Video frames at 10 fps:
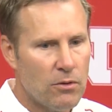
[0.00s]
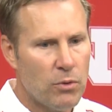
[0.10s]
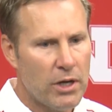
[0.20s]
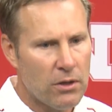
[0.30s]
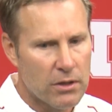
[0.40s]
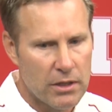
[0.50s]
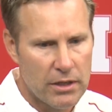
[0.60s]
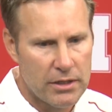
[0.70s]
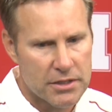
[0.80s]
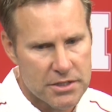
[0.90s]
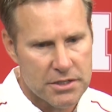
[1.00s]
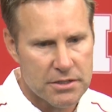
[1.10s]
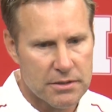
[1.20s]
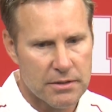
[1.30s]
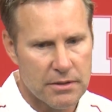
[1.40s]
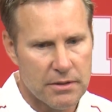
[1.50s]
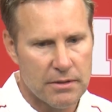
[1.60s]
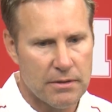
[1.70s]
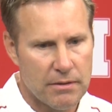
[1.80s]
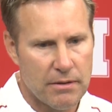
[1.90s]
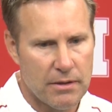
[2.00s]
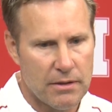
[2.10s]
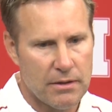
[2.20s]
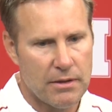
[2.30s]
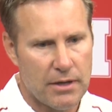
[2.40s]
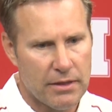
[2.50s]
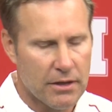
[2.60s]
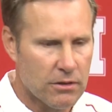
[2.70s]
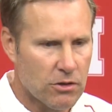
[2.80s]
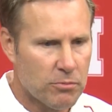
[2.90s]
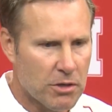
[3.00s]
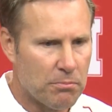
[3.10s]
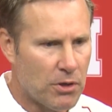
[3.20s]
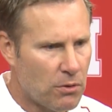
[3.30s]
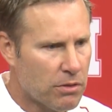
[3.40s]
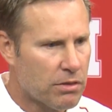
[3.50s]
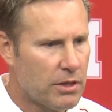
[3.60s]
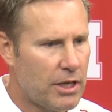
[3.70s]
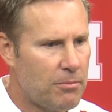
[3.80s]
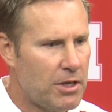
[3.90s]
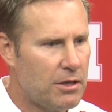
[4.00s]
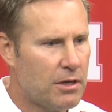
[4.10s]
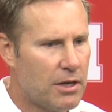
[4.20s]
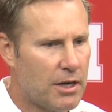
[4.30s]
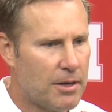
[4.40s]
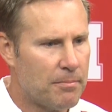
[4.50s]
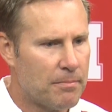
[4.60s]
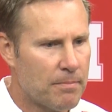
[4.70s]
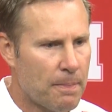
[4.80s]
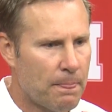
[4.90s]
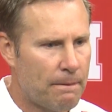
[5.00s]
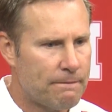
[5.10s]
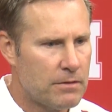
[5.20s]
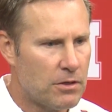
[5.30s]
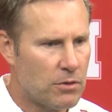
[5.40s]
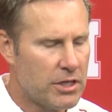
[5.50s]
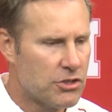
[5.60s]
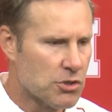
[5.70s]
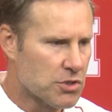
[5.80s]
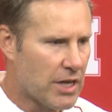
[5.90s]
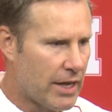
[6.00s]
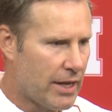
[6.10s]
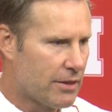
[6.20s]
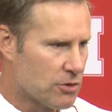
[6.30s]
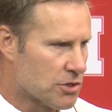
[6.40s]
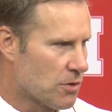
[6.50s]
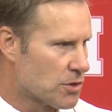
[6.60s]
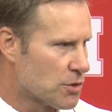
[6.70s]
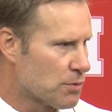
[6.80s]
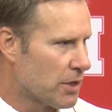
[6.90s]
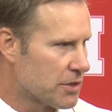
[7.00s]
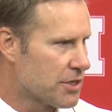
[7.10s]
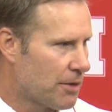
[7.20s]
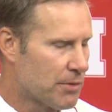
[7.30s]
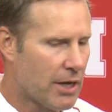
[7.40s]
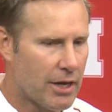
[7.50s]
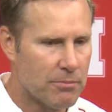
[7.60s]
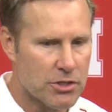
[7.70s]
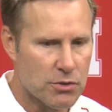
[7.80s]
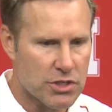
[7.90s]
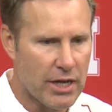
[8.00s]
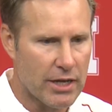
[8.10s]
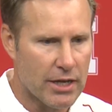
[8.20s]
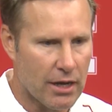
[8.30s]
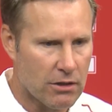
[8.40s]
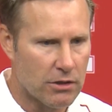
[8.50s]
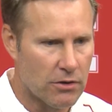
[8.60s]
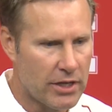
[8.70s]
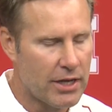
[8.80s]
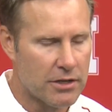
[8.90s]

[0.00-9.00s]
Well, it's, I think, a little bit of both, Amy. You know, he and Josiah had their surgeries around the same time, and Josiah got cleared. He